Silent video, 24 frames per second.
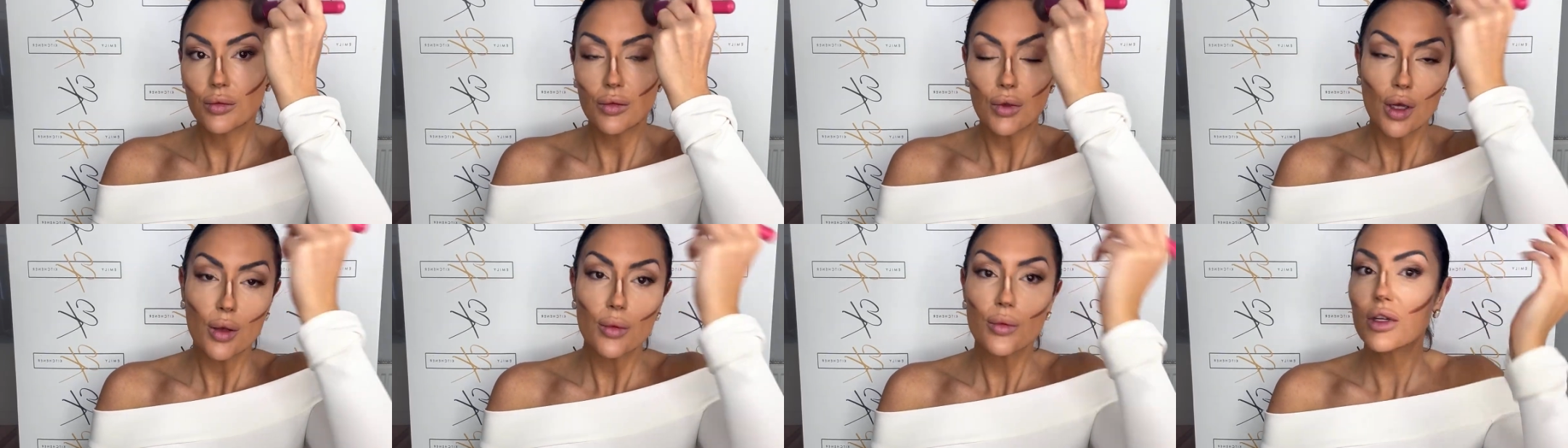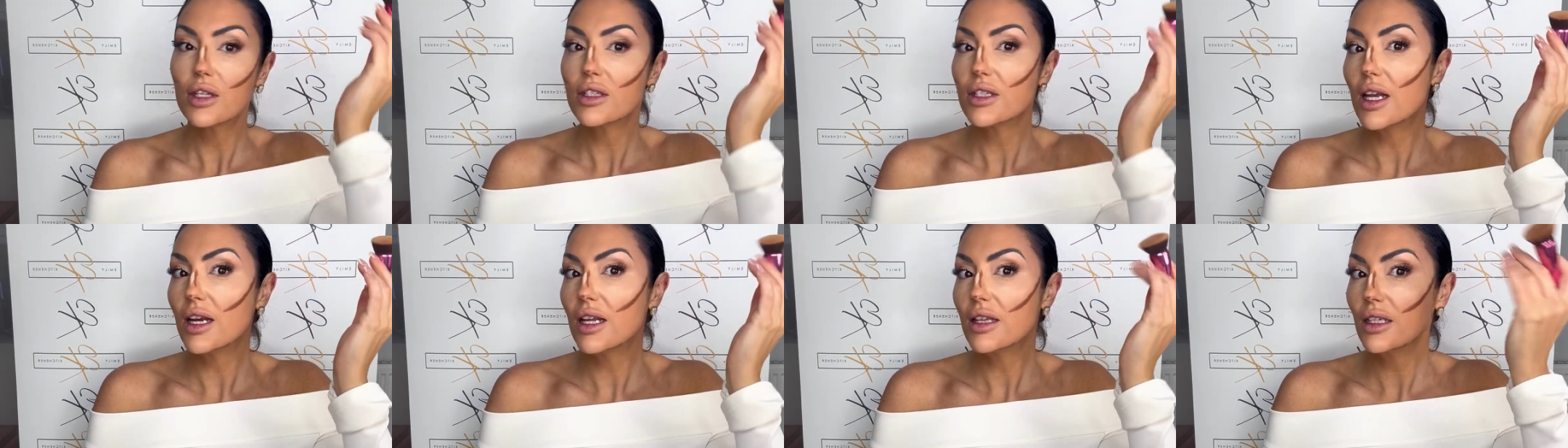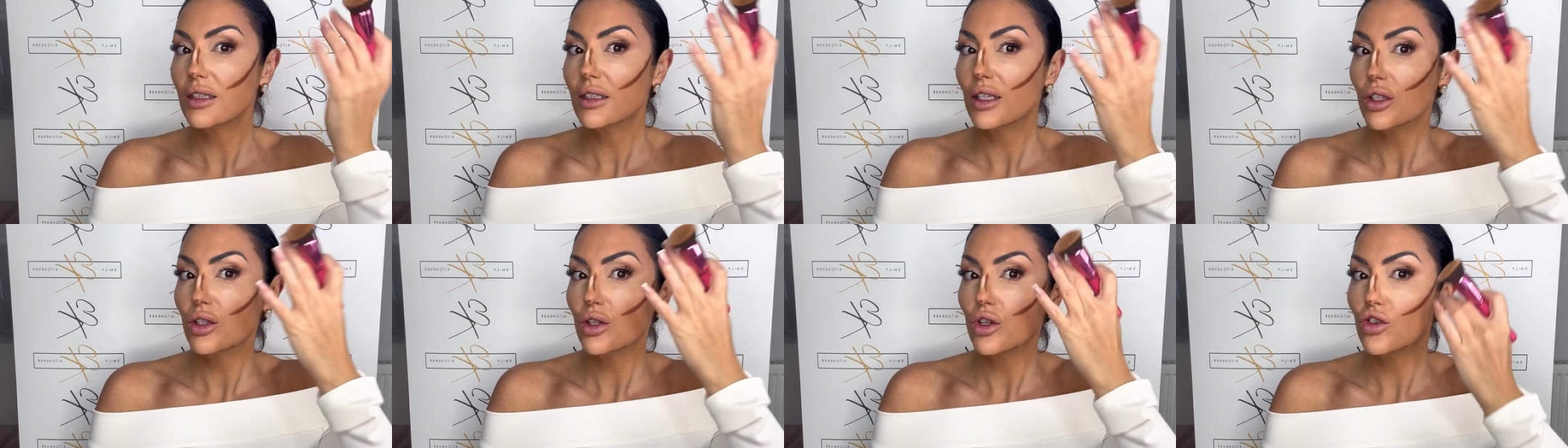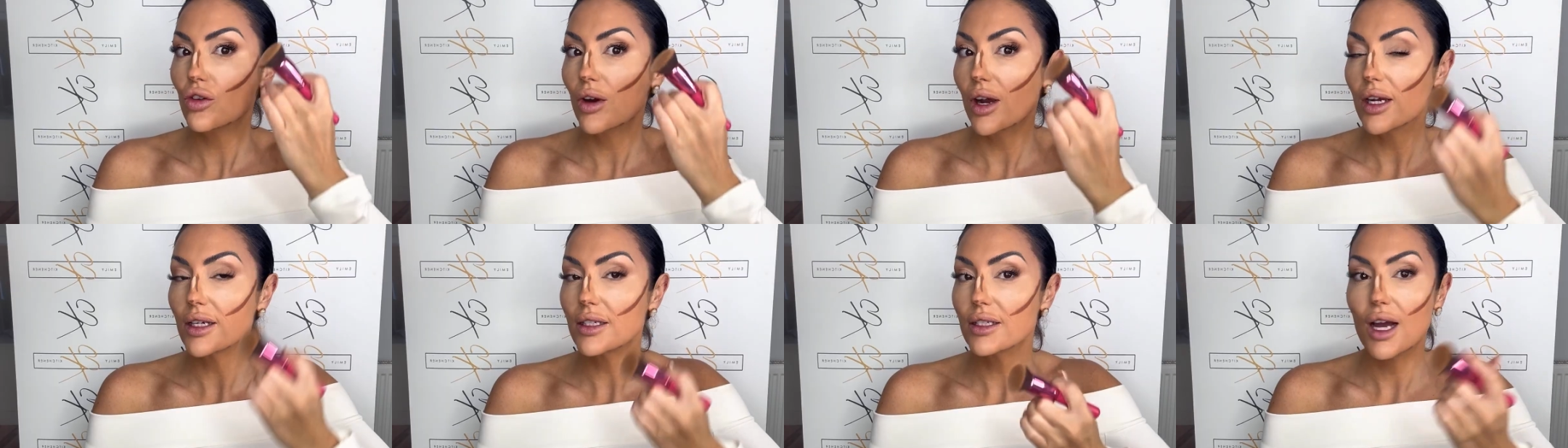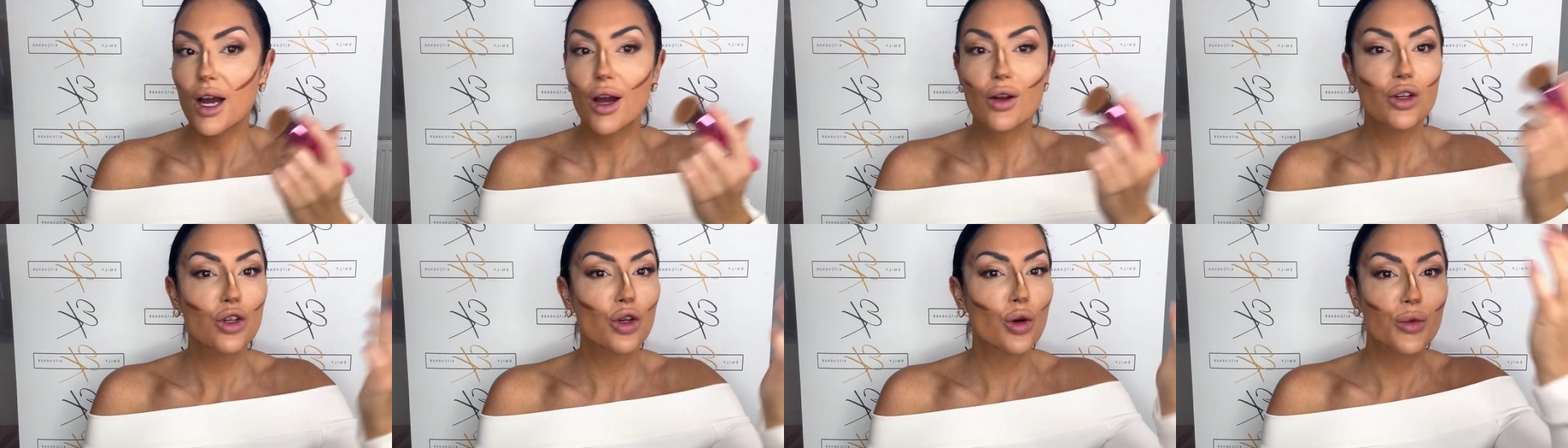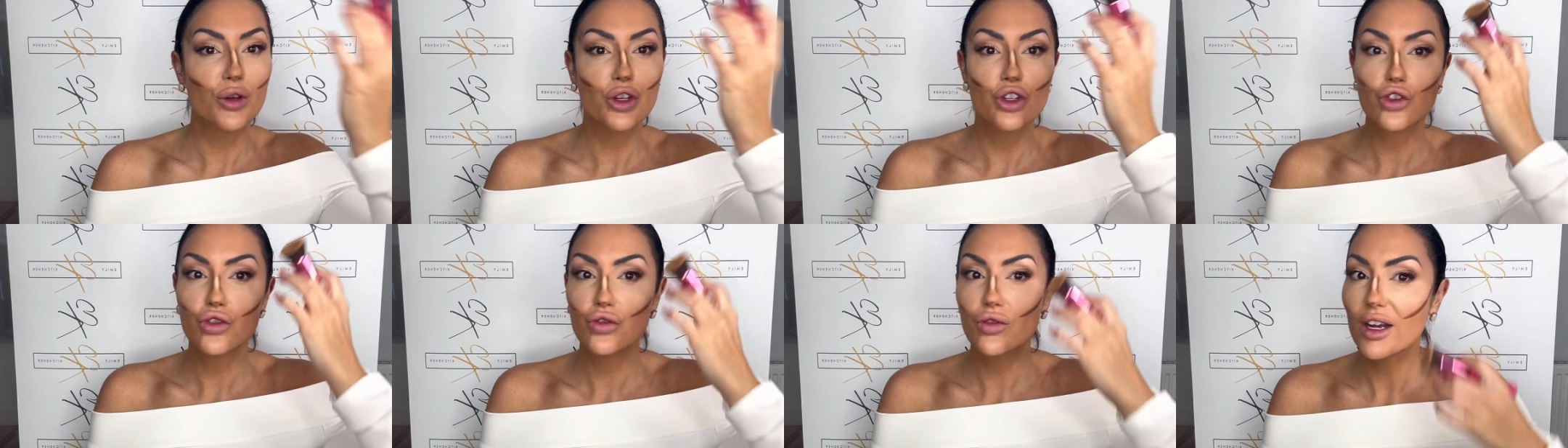because anything that you drag down, you'll be
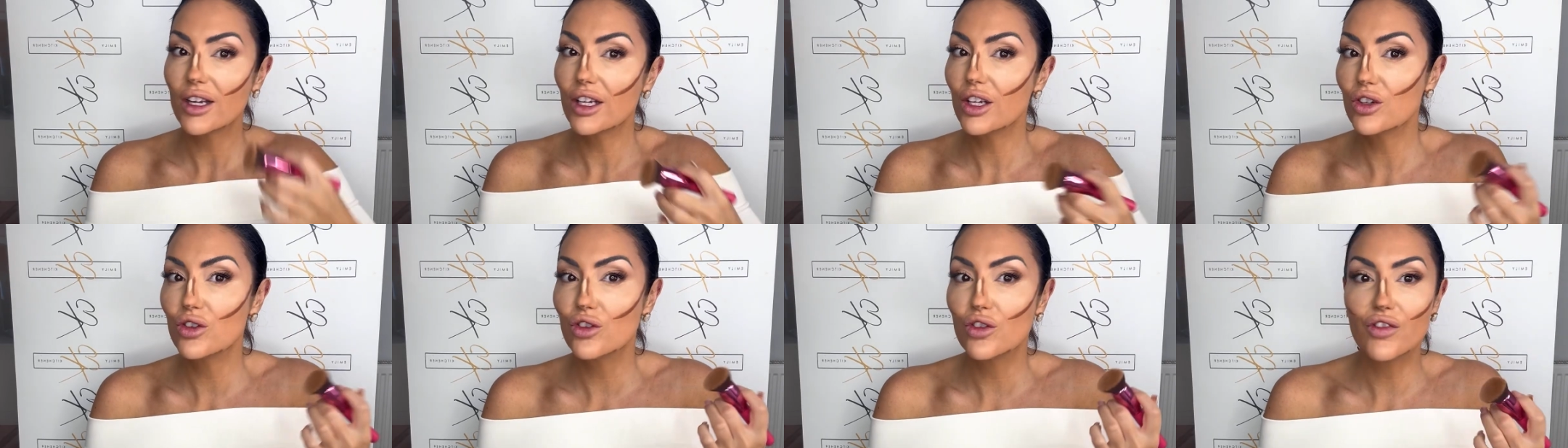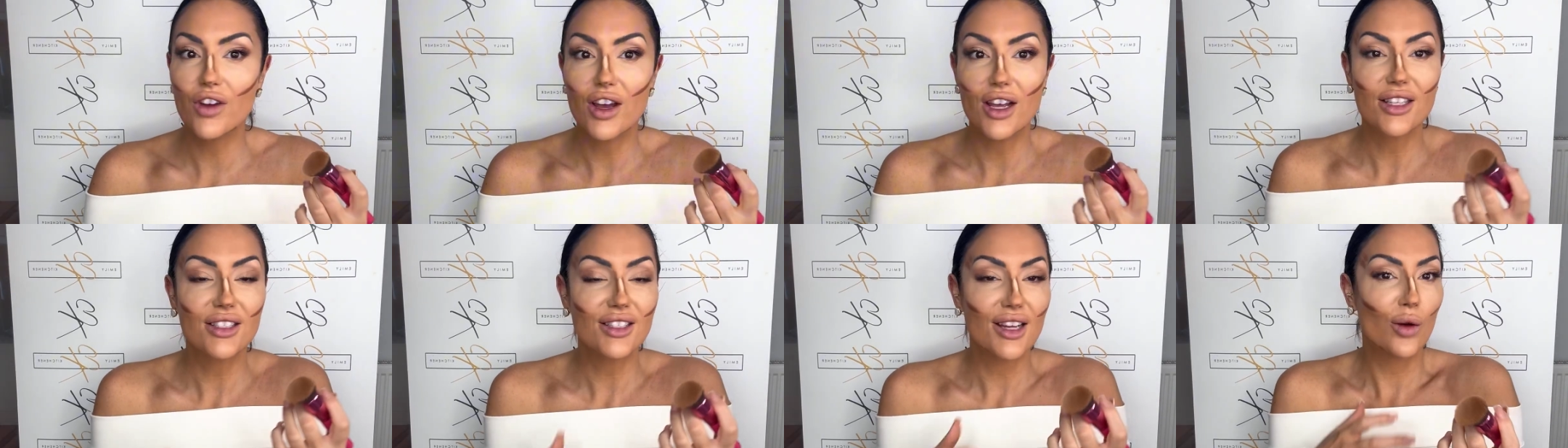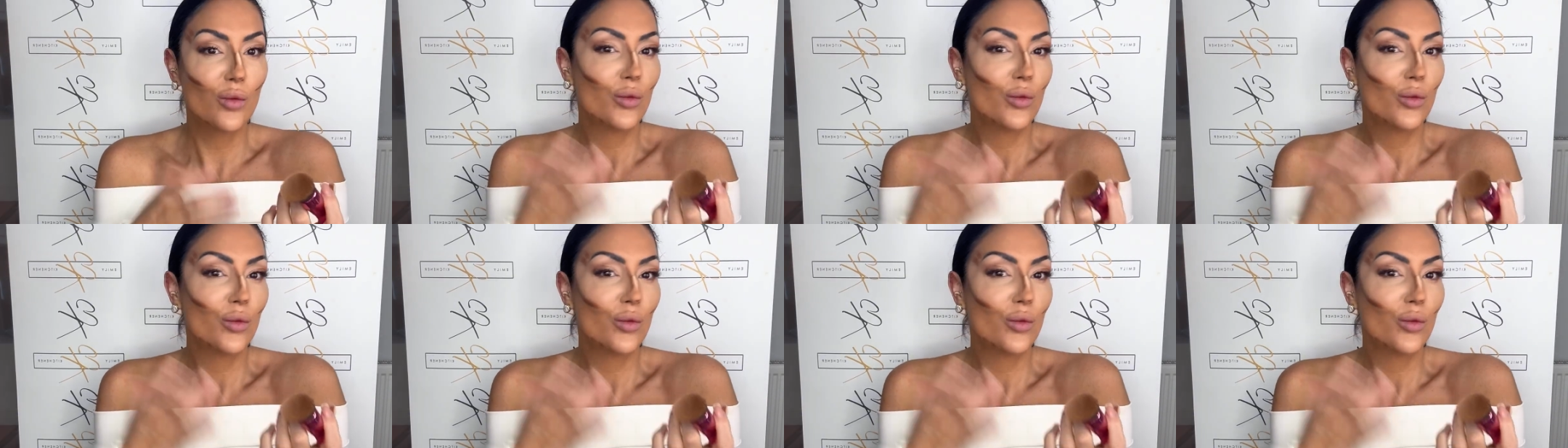dragging your face down.